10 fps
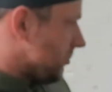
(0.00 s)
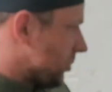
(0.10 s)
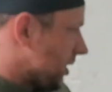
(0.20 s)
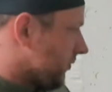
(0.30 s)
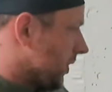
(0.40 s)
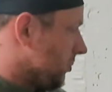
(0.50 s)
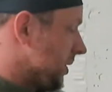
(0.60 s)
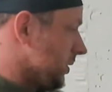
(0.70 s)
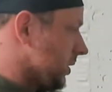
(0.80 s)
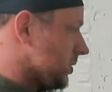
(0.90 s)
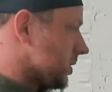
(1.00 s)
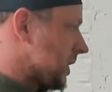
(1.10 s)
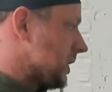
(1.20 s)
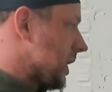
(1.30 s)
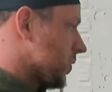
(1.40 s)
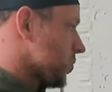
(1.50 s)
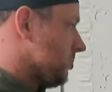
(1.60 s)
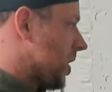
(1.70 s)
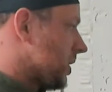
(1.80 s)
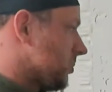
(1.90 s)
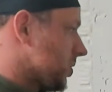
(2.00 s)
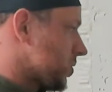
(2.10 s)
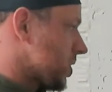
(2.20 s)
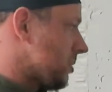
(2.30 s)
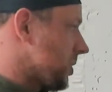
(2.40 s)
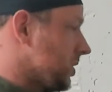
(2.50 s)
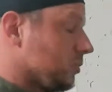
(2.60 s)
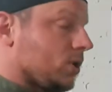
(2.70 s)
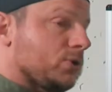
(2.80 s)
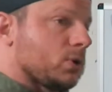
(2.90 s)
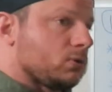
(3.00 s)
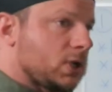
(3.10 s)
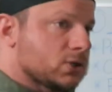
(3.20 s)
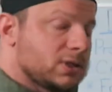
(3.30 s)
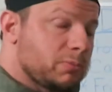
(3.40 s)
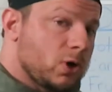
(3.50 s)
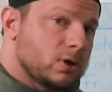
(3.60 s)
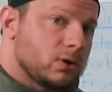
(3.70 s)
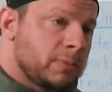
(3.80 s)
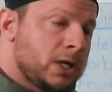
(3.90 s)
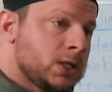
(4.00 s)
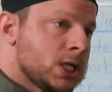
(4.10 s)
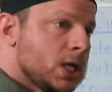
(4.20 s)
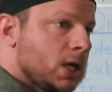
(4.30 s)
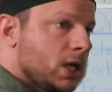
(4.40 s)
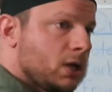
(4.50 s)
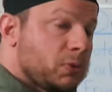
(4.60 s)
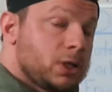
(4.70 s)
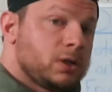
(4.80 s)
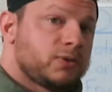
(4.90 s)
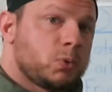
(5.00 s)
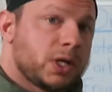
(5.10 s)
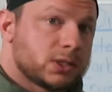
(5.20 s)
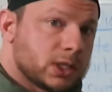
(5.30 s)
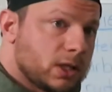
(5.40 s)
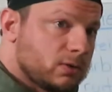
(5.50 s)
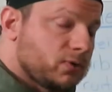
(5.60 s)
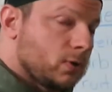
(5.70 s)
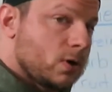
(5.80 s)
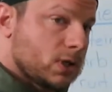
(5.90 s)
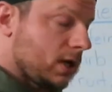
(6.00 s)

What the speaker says: Brett Feldman is a team national bodybuilding champion. He was also a wrestling partner of mine, and we lifted weights together for a long